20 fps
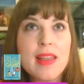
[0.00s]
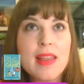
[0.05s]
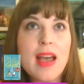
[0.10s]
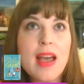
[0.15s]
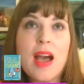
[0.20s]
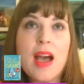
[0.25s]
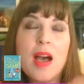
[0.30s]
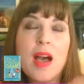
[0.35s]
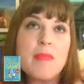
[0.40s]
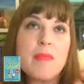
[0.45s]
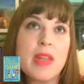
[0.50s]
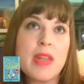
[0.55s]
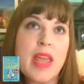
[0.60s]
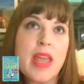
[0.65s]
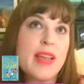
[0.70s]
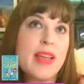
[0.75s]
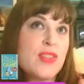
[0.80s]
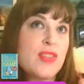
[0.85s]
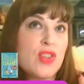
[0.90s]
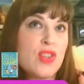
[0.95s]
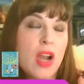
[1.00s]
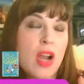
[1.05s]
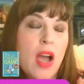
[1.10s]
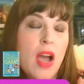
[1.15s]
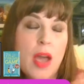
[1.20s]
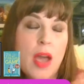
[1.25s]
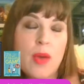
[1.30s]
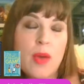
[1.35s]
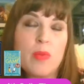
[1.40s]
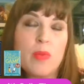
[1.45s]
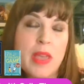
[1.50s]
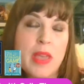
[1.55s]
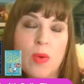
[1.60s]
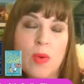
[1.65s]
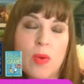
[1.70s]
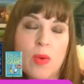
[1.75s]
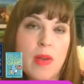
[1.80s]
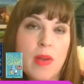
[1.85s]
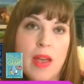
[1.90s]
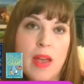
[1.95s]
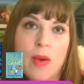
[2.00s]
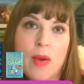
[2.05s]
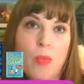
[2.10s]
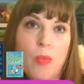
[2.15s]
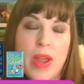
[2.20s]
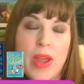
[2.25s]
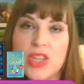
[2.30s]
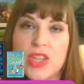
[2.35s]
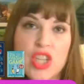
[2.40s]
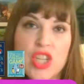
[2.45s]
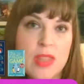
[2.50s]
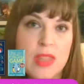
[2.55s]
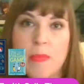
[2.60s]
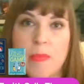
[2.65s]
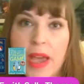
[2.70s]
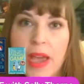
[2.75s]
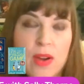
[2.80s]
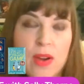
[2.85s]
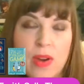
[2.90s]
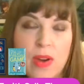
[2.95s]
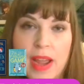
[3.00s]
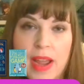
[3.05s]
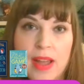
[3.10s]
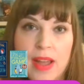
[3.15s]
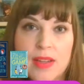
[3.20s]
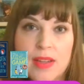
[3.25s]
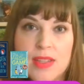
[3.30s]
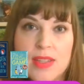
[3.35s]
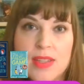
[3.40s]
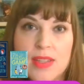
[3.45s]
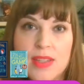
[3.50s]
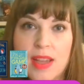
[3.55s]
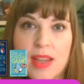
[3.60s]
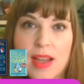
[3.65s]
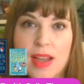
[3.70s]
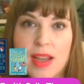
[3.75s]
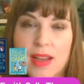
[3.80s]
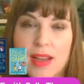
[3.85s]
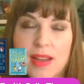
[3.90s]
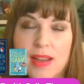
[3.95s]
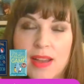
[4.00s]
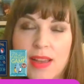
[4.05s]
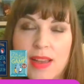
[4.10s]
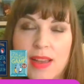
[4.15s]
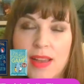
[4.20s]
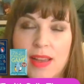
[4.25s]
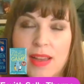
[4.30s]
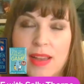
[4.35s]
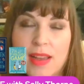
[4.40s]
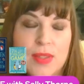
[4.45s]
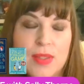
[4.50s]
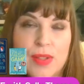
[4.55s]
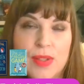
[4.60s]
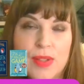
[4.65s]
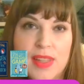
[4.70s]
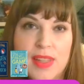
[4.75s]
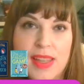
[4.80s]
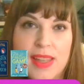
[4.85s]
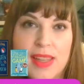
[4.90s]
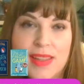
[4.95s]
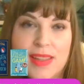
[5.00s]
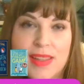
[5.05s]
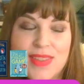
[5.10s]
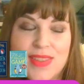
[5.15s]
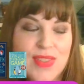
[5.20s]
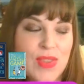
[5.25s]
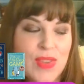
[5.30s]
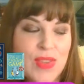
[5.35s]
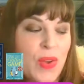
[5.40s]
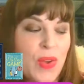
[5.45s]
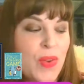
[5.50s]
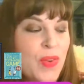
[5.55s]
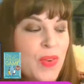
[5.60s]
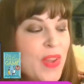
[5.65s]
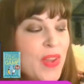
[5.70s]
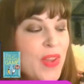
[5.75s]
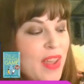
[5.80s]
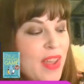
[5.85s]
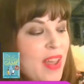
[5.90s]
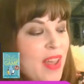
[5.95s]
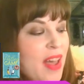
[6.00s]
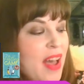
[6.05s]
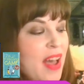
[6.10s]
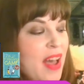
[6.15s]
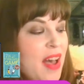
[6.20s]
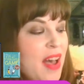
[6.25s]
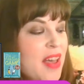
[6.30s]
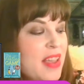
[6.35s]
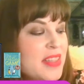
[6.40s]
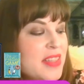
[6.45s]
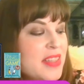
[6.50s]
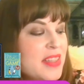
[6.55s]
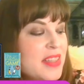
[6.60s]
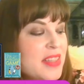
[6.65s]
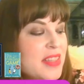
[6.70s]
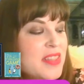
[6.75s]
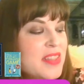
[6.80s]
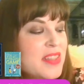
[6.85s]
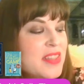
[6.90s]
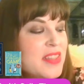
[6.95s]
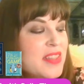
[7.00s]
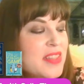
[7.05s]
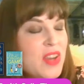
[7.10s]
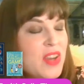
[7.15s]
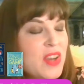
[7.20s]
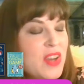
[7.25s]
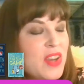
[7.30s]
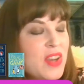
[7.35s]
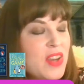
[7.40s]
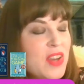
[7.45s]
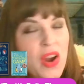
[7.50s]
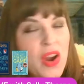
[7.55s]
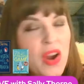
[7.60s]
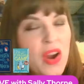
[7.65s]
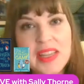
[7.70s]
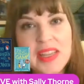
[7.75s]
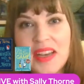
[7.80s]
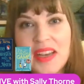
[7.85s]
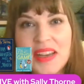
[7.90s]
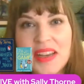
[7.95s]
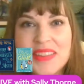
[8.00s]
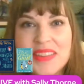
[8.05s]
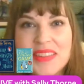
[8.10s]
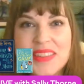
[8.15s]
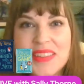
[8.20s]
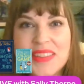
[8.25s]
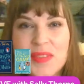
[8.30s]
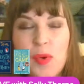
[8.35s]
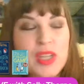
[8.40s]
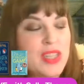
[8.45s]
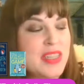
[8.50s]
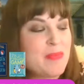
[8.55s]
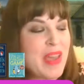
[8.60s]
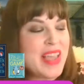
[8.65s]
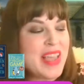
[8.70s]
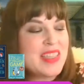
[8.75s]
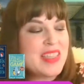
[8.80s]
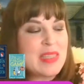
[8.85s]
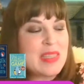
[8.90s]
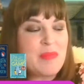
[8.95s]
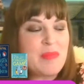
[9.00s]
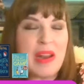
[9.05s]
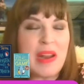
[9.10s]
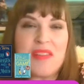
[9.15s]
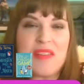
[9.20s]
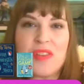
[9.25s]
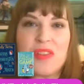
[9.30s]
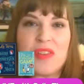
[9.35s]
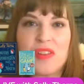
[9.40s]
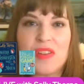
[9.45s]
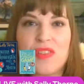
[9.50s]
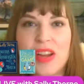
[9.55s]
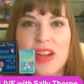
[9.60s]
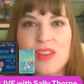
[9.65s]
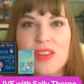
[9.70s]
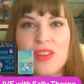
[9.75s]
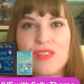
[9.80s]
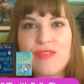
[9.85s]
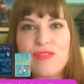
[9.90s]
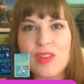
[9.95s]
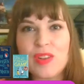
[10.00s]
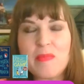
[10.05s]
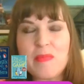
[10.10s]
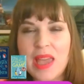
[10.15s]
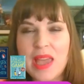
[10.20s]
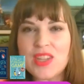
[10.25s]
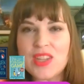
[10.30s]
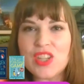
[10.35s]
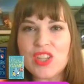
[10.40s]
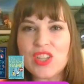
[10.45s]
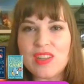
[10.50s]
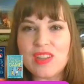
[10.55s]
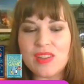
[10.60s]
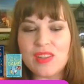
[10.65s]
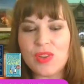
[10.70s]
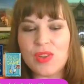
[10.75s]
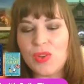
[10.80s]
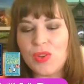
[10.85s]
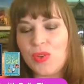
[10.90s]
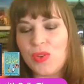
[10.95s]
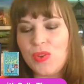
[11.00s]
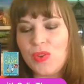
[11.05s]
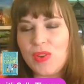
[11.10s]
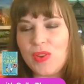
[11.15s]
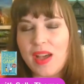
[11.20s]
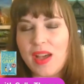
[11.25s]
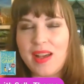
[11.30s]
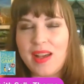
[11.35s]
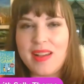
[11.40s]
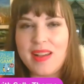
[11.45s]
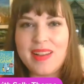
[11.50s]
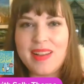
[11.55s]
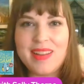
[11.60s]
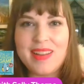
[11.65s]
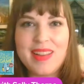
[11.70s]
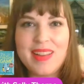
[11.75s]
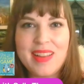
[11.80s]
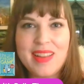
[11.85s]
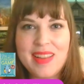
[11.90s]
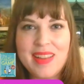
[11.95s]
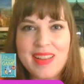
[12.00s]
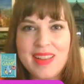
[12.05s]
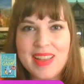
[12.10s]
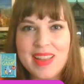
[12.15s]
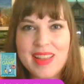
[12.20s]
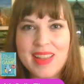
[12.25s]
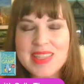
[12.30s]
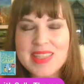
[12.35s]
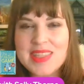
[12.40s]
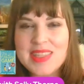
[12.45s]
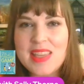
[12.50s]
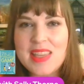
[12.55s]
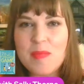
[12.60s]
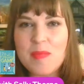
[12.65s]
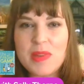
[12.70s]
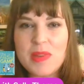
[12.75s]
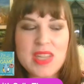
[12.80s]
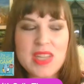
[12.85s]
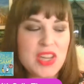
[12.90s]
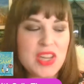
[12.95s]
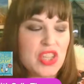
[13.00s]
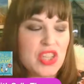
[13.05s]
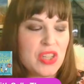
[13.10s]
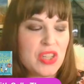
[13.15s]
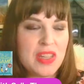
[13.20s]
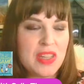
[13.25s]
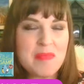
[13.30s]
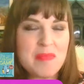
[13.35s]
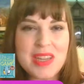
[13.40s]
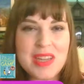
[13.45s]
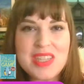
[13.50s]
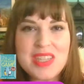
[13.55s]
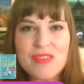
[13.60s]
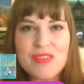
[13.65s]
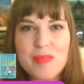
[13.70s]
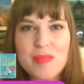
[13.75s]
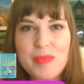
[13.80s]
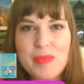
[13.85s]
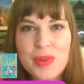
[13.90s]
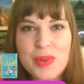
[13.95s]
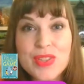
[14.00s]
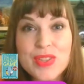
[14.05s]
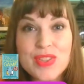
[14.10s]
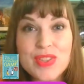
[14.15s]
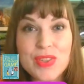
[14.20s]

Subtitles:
an extra. I will be a wench in the background. Absolutely. So it's currently watch this space, but I've got a very good film agent who can see the potential in my different books. So